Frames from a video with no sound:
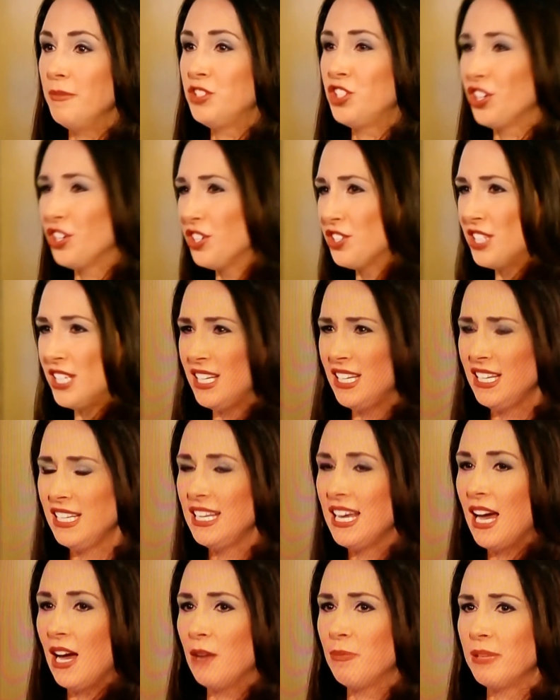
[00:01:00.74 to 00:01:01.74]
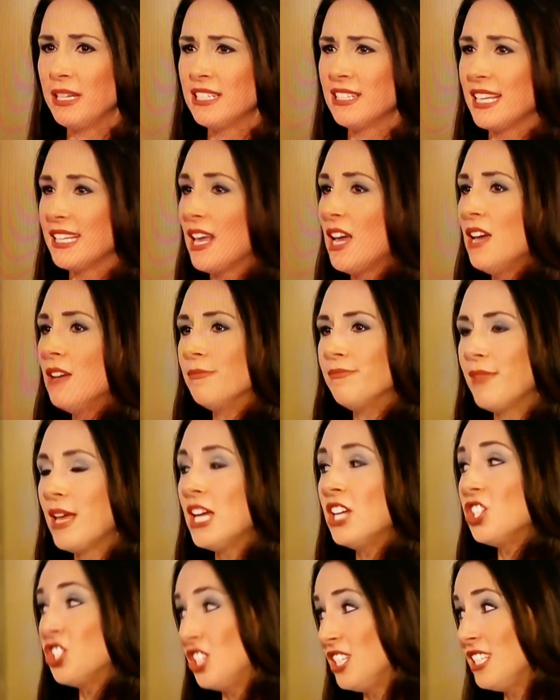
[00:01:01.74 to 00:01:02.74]
Jersey. Yeah, it's like
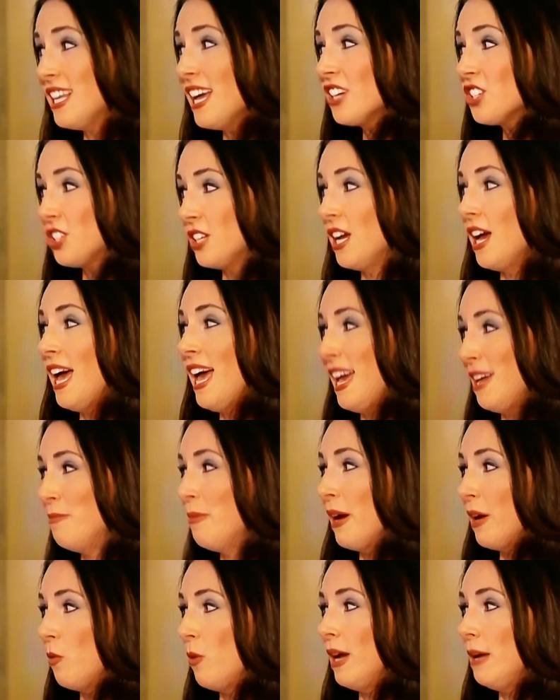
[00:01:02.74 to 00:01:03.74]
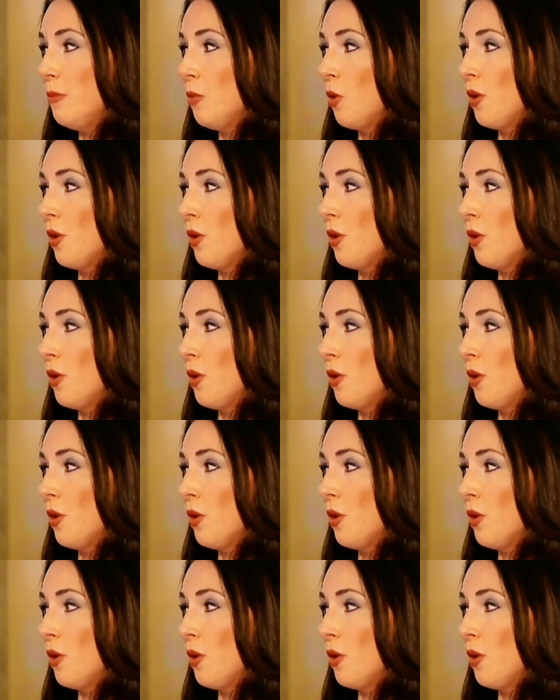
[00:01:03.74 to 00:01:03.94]
she's actually ahead by way